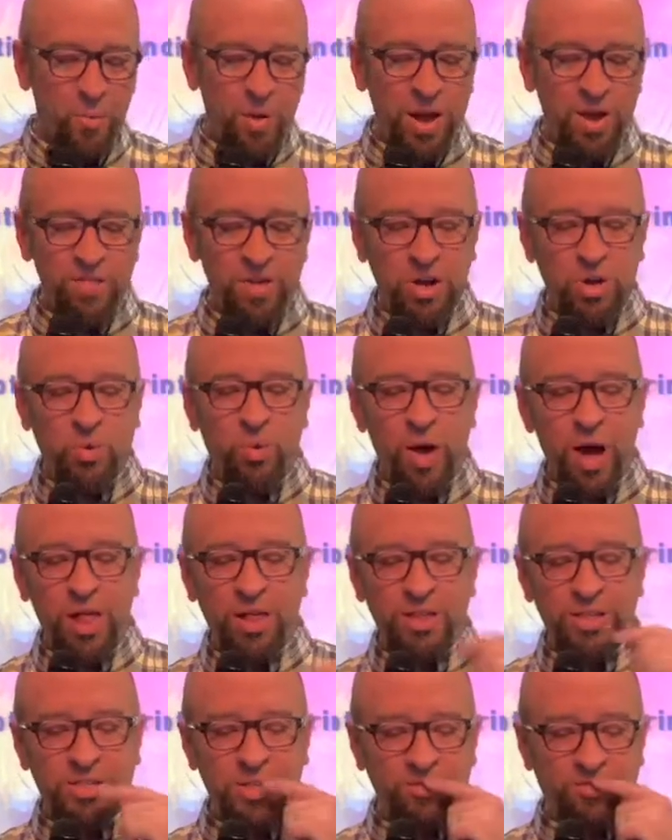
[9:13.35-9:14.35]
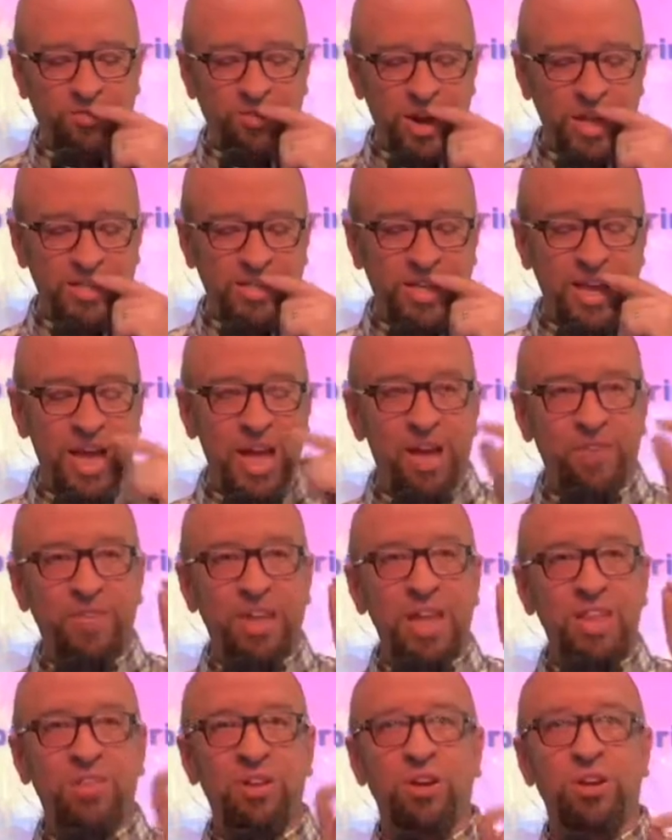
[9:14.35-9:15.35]
whatever qualities your friends
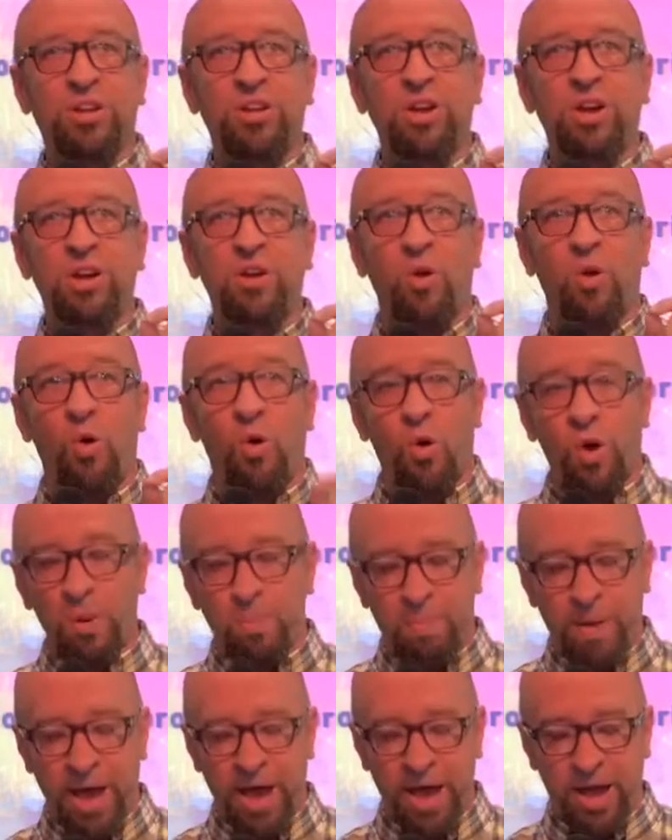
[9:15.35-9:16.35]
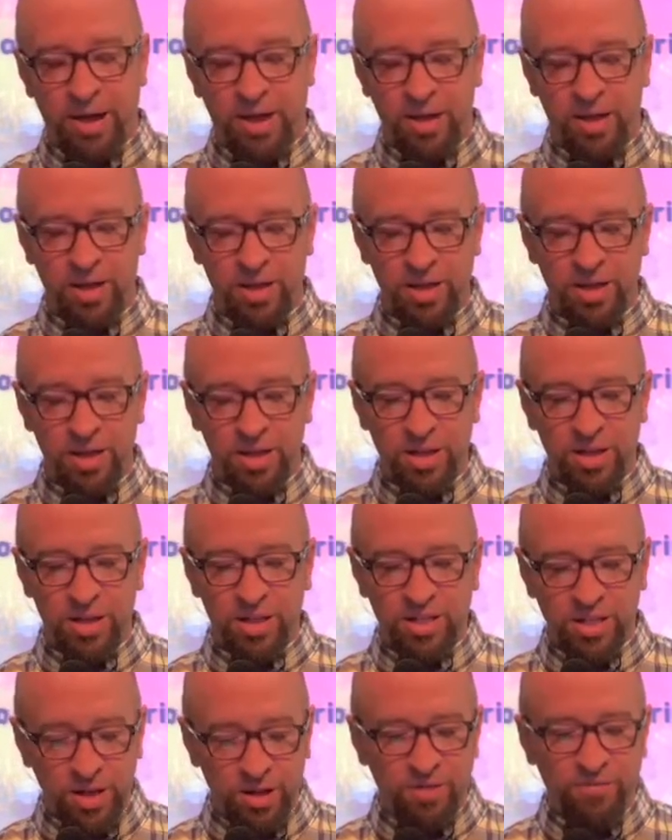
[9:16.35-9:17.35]
have, either good or bad,
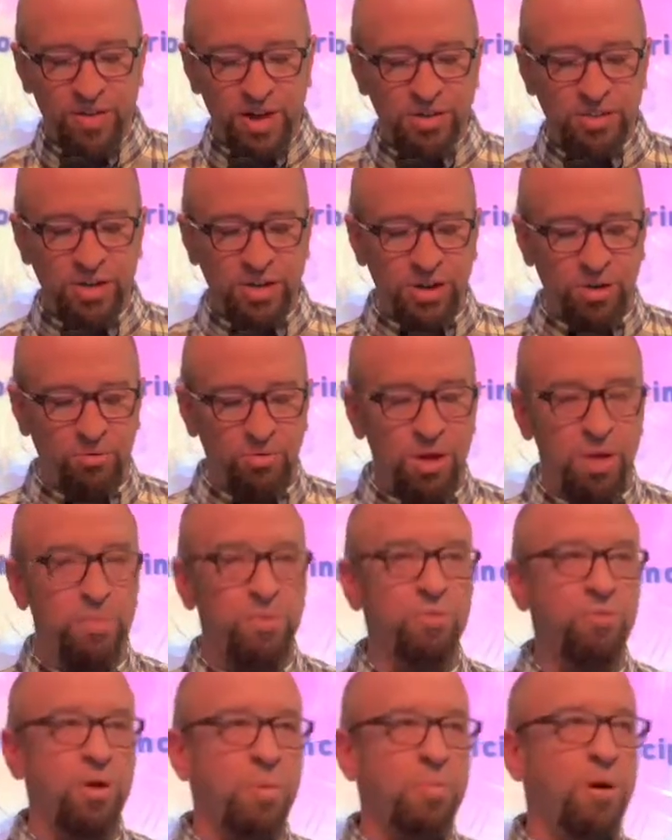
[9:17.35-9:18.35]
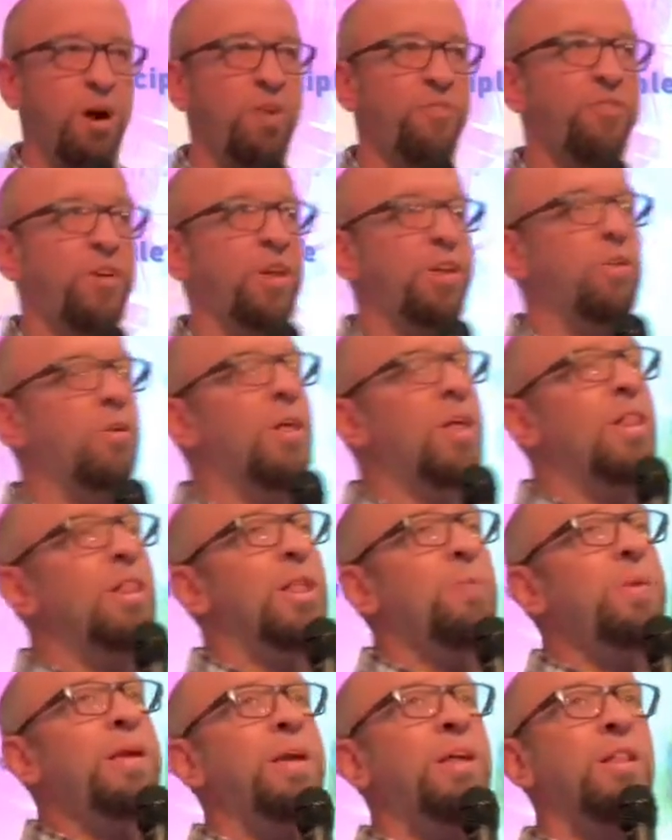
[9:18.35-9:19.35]
they're eventually going to rub, rub, off on you.
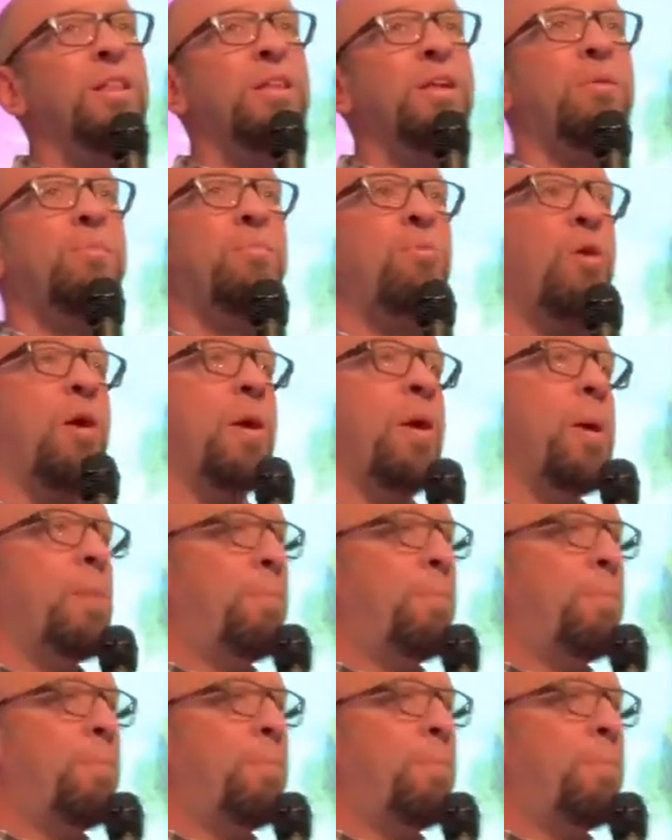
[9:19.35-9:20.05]
Let me get a little more